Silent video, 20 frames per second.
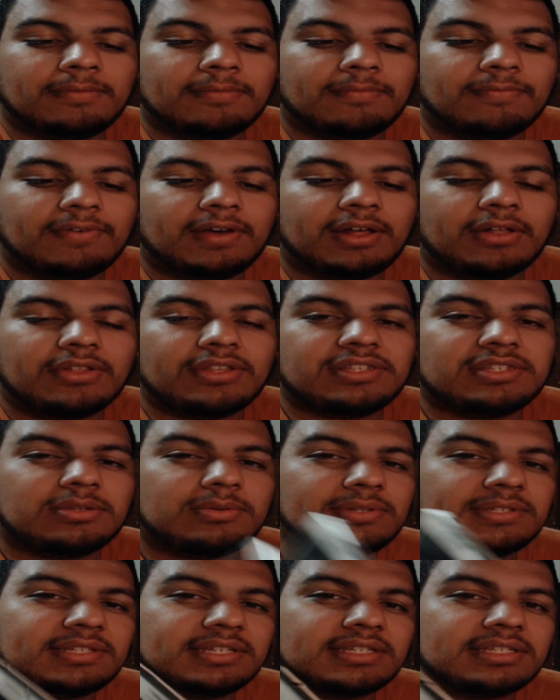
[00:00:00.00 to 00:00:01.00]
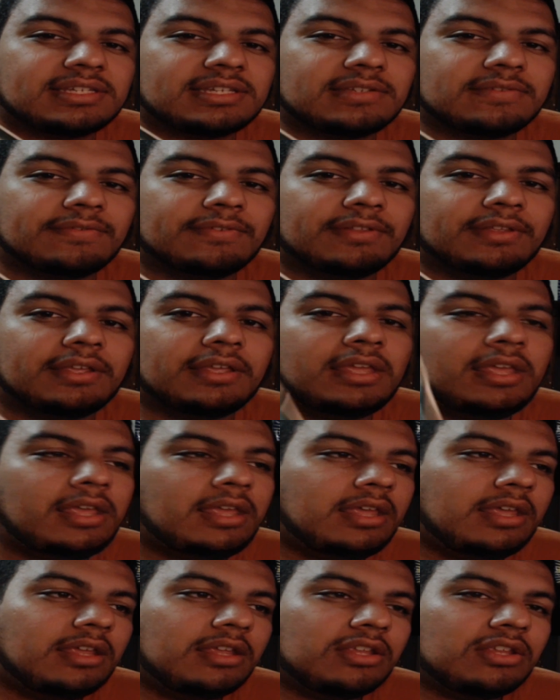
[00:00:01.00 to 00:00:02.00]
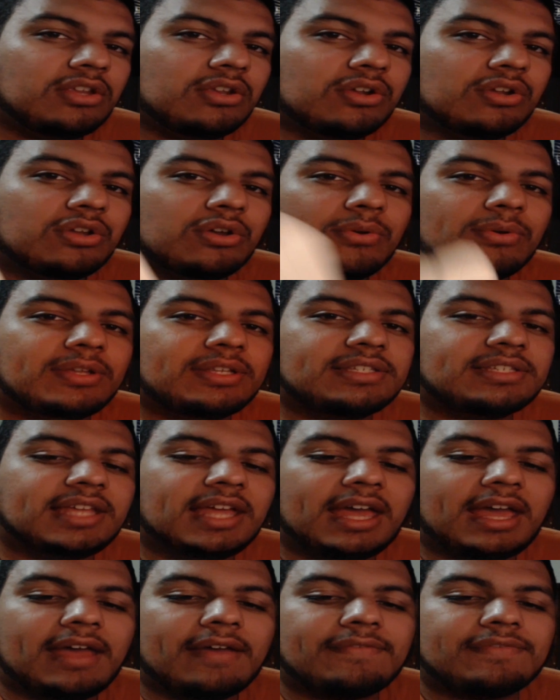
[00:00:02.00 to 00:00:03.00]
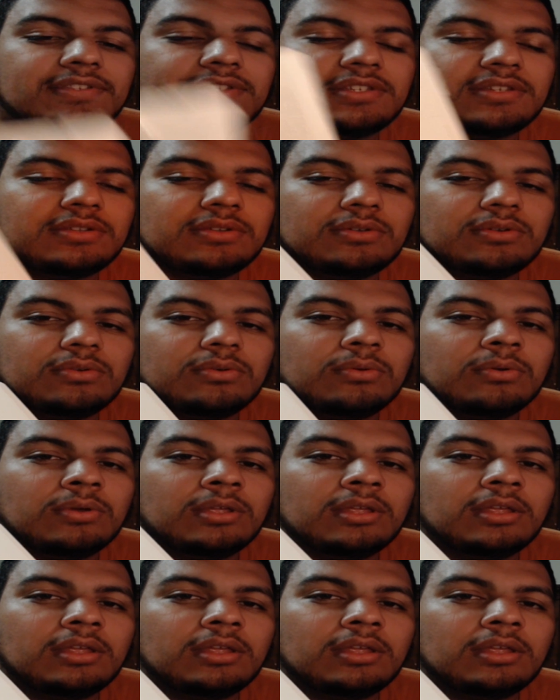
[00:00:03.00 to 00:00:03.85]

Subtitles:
file into it successfully, you're going to have to